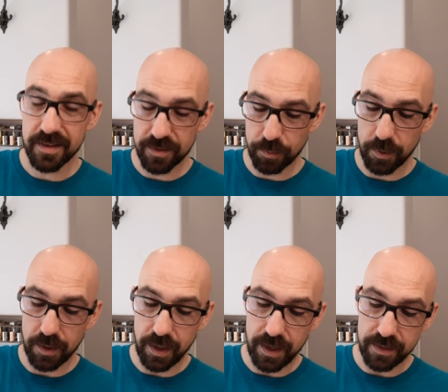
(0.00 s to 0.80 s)
this is
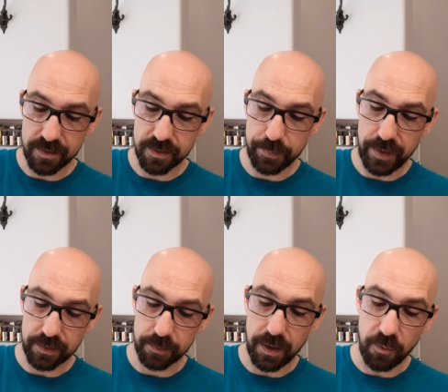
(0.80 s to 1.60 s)
one I
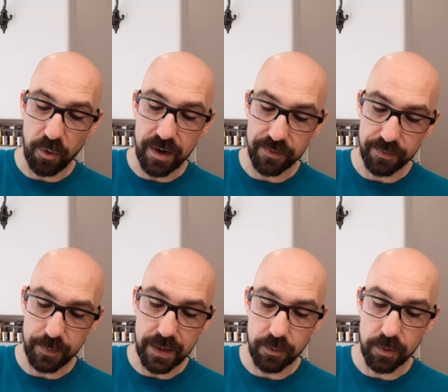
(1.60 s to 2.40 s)
suspect my wife
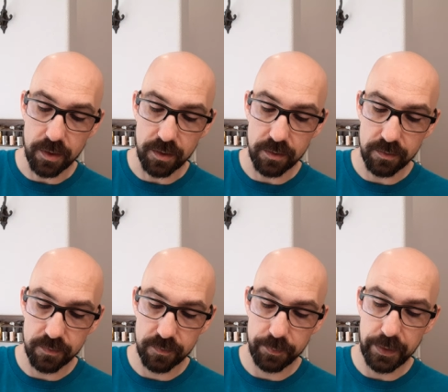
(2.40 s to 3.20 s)
might want to
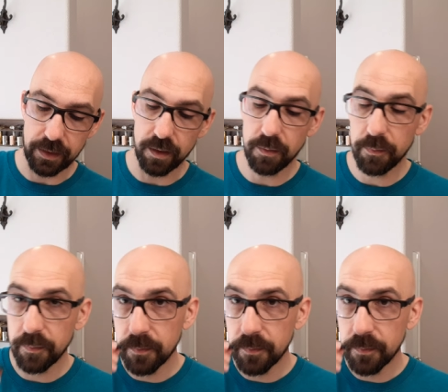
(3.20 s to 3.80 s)
pick up.